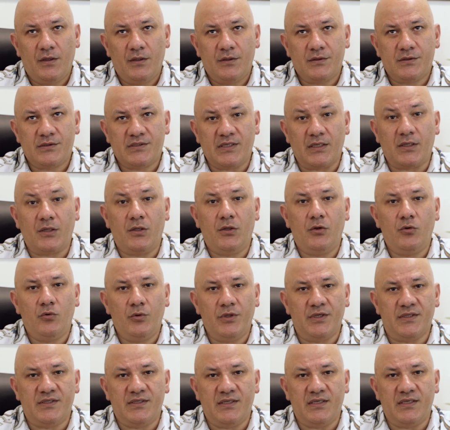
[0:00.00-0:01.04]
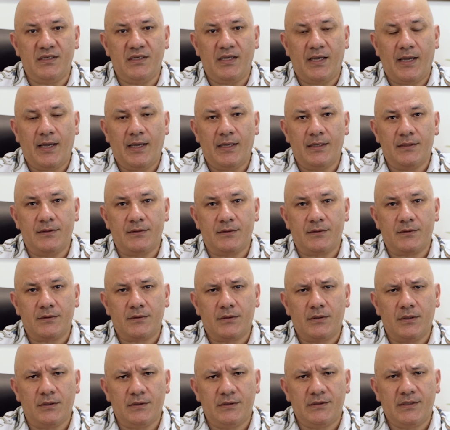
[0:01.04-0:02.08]
security and
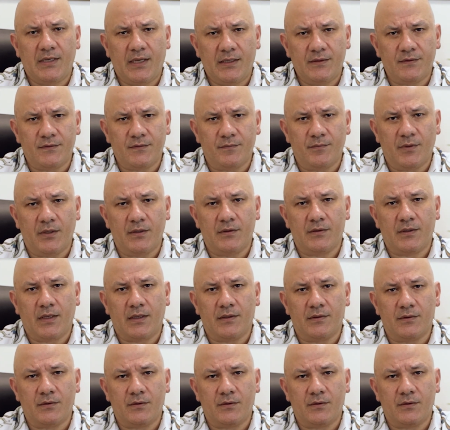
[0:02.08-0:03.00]
contentment